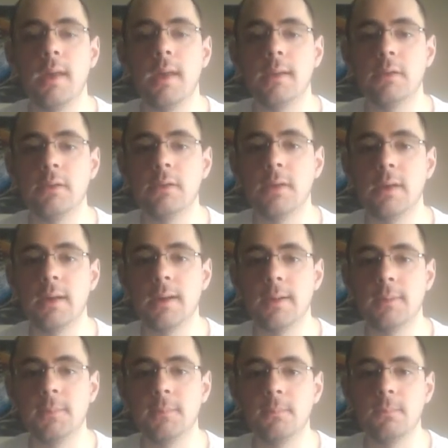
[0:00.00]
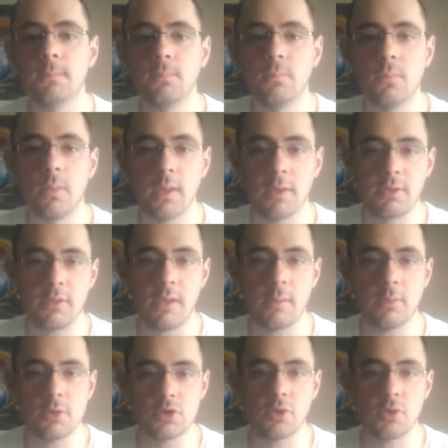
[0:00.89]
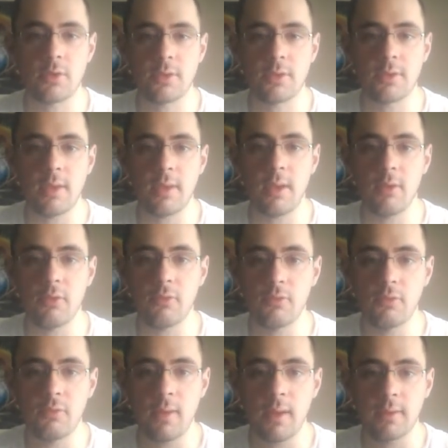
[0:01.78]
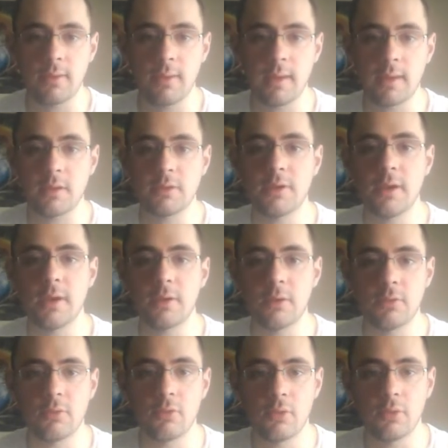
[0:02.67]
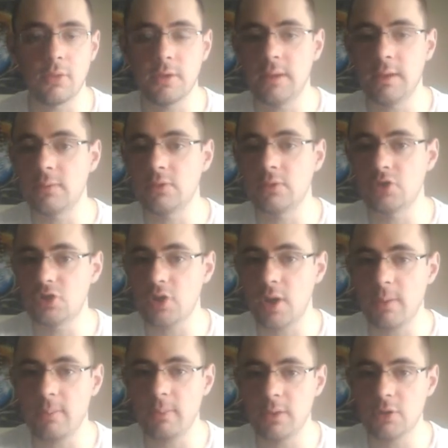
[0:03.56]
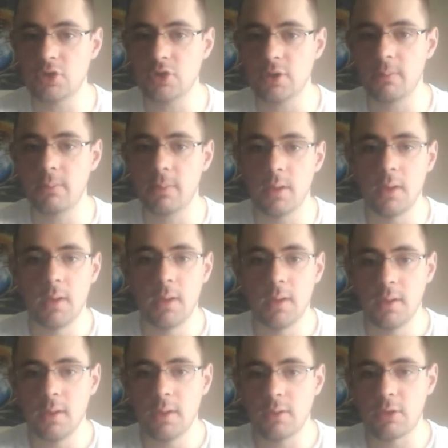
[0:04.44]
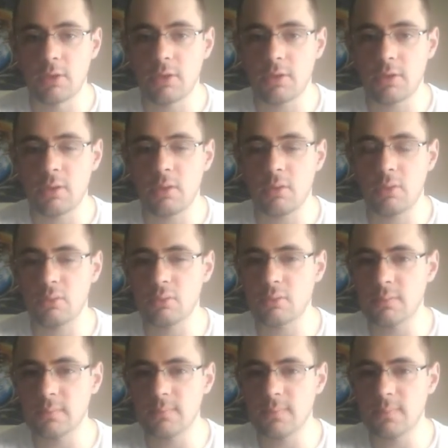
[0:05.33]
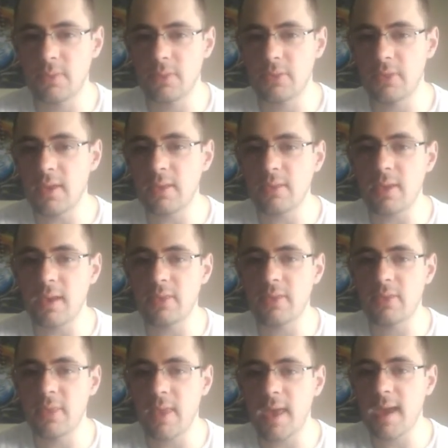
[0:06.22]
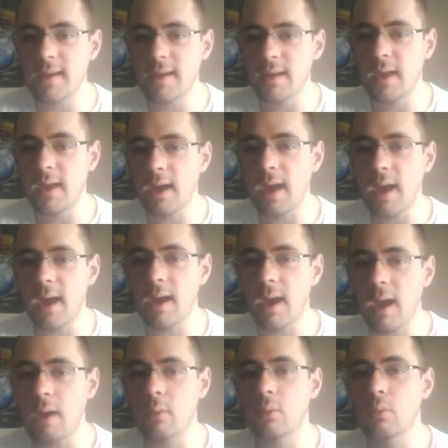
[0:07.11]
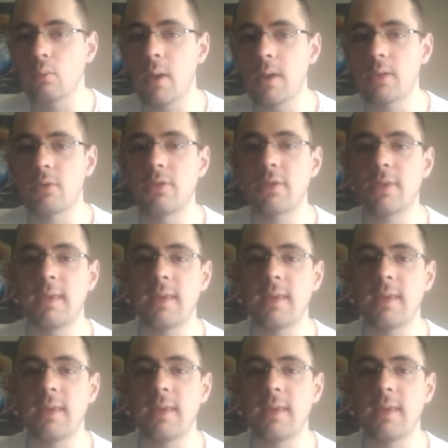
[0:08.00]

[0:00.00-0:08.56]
and establish herself as a contender for the Divas Championship. So, things like that, I would rather